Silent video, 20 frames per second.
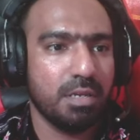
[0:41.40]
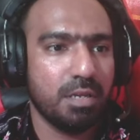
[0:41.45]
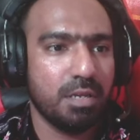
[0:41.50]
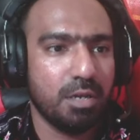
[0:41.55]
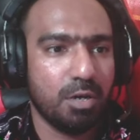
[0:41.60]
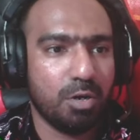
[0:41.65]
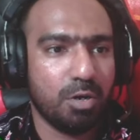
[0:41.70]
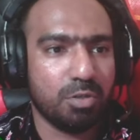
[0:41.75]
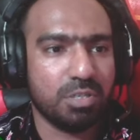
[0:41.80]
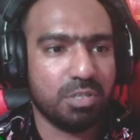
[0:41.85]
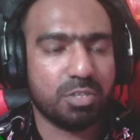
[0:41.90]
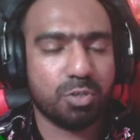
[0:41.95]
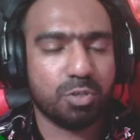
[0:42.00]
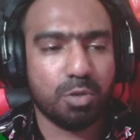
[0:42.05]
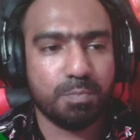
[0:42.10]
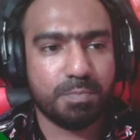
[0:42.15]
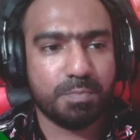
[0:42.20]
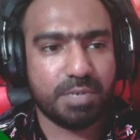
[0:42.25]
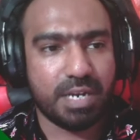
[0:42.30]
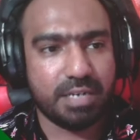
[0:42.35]
On the top
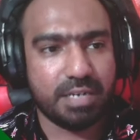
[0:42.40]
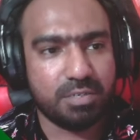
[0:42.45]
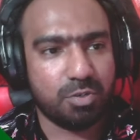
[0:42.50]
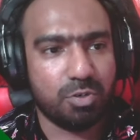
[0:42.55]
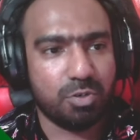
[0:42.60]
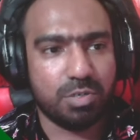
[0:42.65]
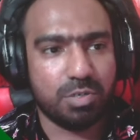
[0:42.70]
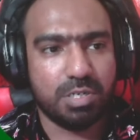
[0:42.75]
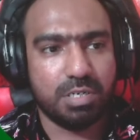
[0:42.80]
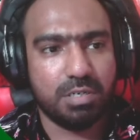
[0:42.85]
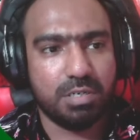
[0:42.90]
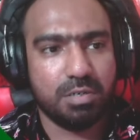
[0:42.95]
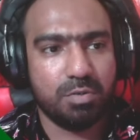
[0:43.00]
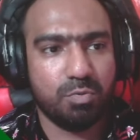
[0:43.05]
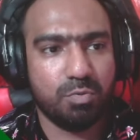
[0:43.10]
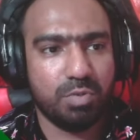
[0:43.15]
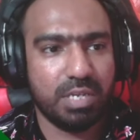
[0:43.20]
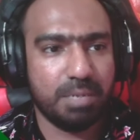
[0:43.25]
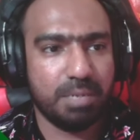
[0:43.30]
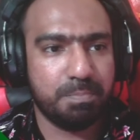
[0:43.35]
right corner,
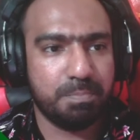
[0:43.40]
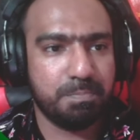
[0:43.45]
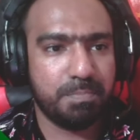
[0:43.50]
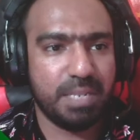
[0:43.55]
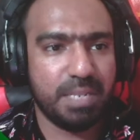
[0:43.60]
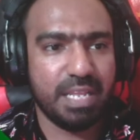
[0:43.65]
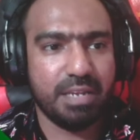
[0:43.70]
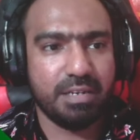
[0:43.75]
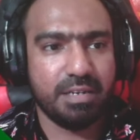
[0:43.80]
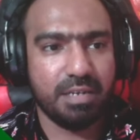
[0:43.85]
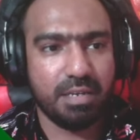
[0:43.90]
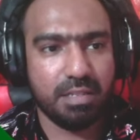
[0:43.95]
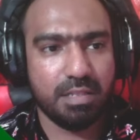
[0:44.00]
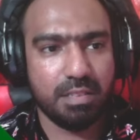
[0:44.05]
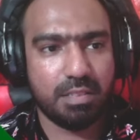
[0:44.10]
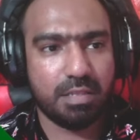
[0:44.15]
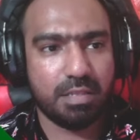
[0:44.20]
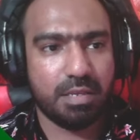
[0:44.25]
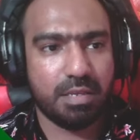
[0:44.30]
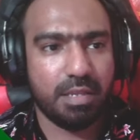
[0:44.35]
we have plain
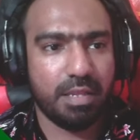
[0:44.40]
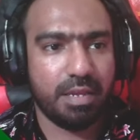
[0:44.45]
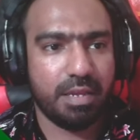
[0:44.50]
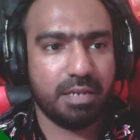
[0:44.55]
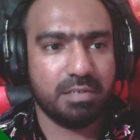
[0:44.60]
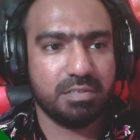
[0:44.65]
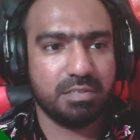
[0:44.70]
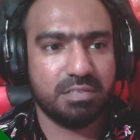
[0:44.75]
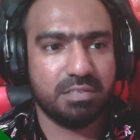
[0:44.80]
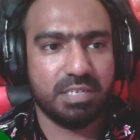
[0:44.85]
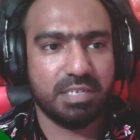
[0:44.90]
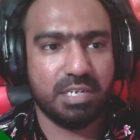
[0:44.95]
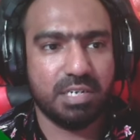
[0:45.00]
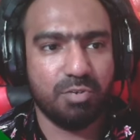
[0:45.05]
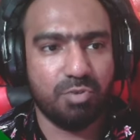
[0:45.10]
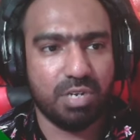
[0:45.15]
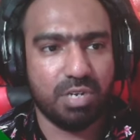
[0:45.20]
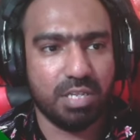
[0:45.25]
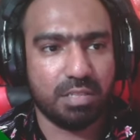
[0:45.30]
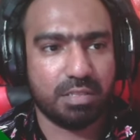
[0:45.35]
health and secure
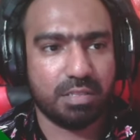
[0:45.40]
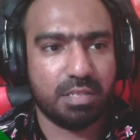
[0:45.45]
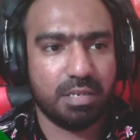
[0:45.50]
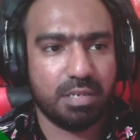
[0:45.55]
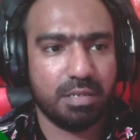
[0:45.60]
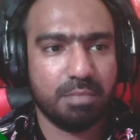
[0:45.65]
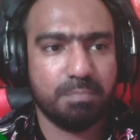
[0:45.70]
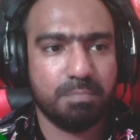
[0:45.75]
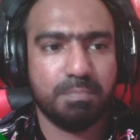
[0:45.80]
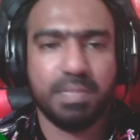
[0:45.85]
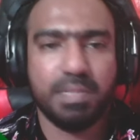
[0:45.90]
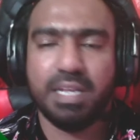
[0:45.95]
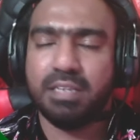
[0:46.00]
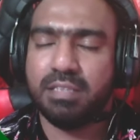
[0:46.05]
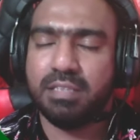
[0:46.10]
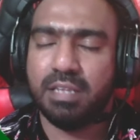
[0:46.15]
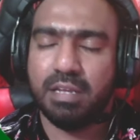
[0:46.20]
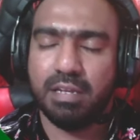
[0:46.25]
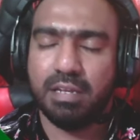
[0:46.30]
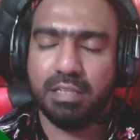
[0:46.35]
health. Plain
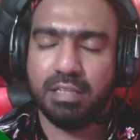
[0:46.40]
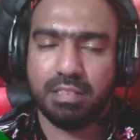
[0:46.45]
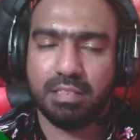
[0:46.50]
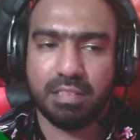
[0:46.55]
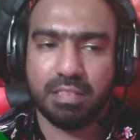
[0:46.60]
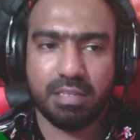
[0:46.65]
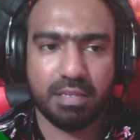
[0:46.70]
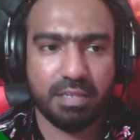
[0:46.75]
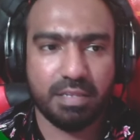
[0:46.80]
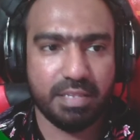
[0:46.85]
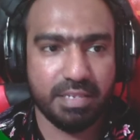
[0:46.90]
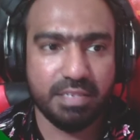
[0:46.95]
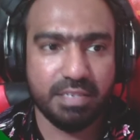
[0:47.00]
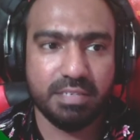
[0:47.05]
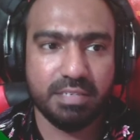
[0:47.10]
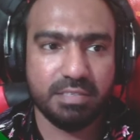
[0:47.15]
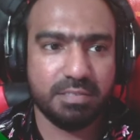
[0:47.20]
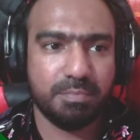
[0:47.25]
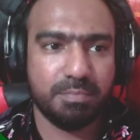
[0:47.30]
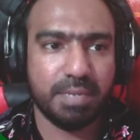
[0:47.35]
health
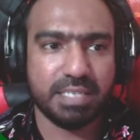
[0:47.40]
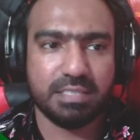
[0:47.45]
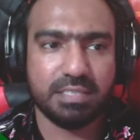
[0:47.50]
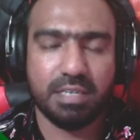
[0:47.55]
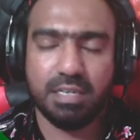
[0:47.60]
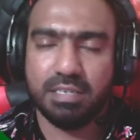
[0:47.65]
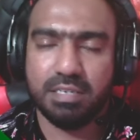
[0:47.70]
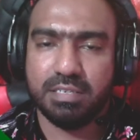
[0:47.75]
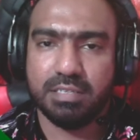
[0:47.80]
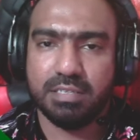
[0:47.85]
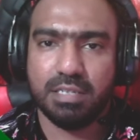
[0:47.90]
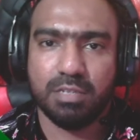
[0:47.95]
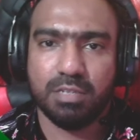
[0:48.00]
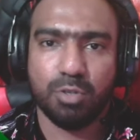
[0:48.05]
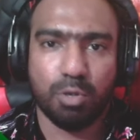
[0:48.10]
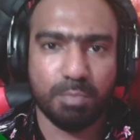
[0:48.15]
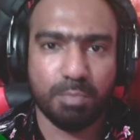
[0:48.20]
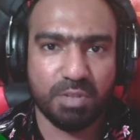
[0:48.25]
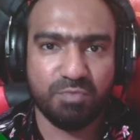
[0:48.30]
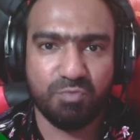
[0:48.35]
is basically the
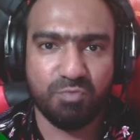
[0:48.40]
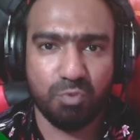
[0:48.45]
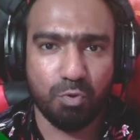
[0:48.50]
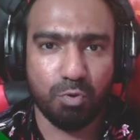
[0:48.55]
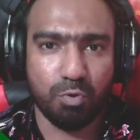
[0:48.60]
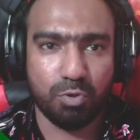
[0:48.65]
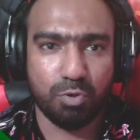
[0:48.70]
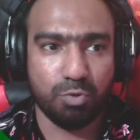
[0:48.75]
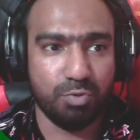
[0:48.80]
normal float we